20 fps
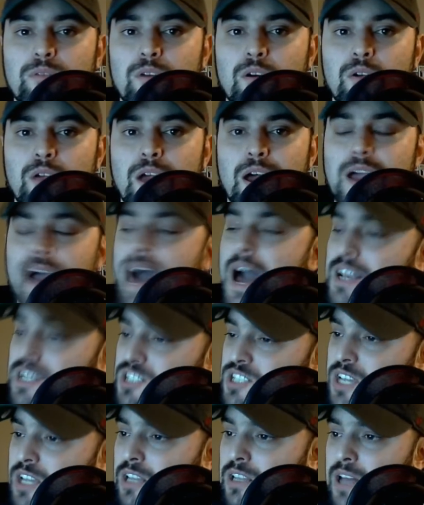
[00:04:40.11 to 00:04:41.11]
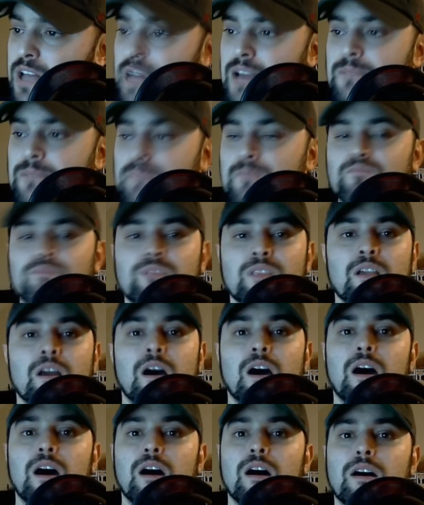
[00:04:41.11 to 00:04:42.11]
okay? I see a lot,
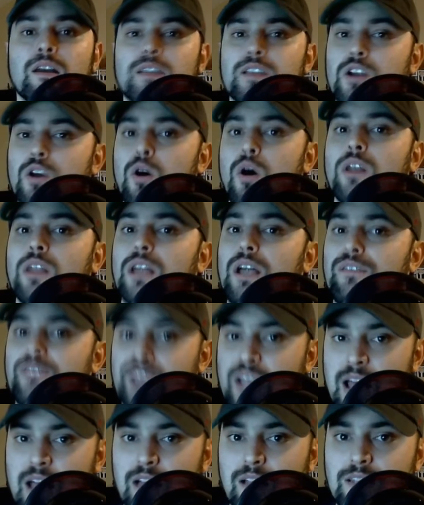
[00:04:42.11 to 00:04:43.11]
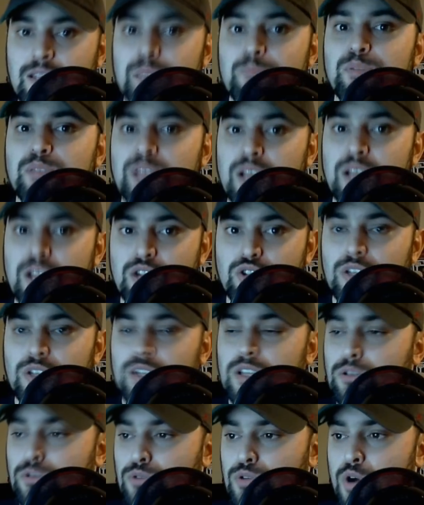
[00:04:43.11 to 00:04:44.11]
uh, you know, a lot of talent and potential
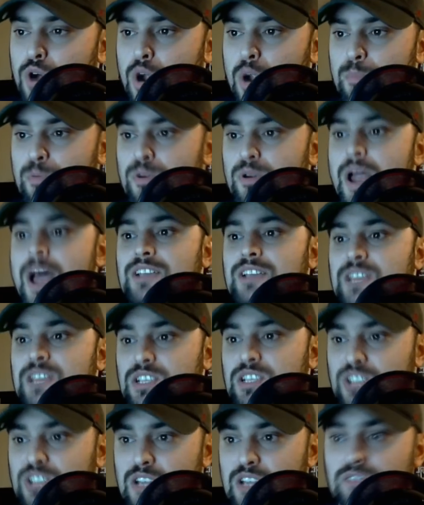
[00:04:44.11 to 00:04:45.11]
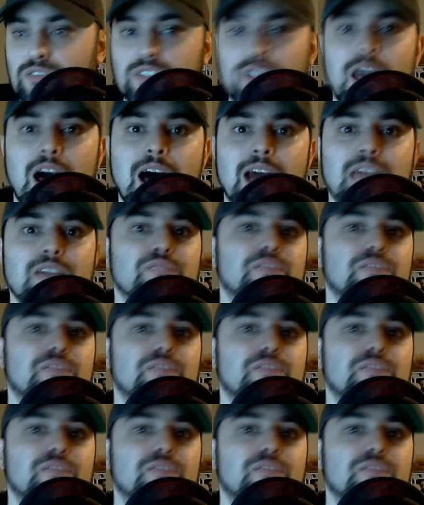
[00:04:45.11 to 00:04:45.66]
in Luke Harper as a singles guy.